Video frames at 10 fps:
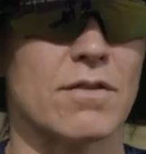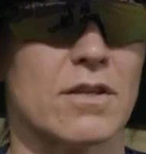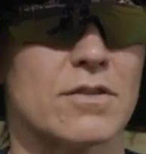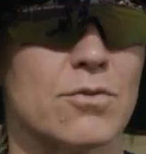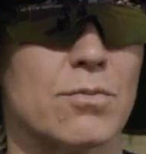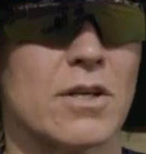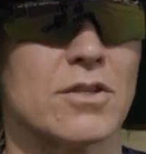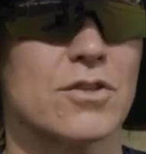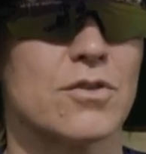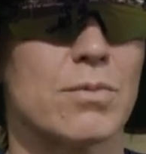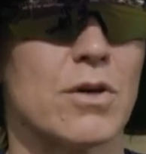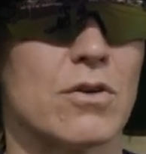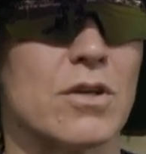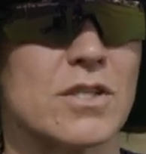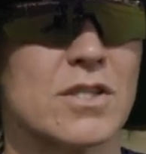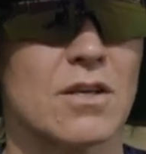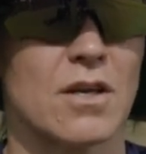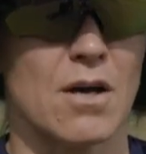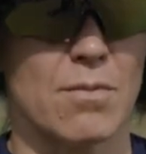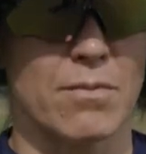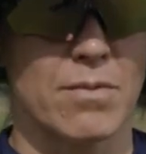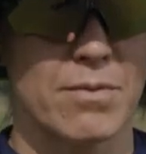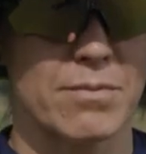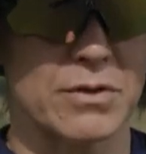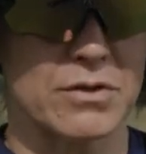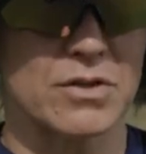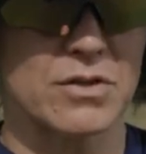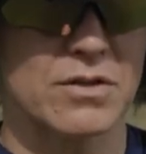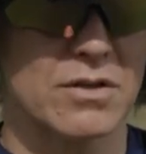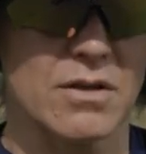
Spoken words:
that too much, to be honest. Because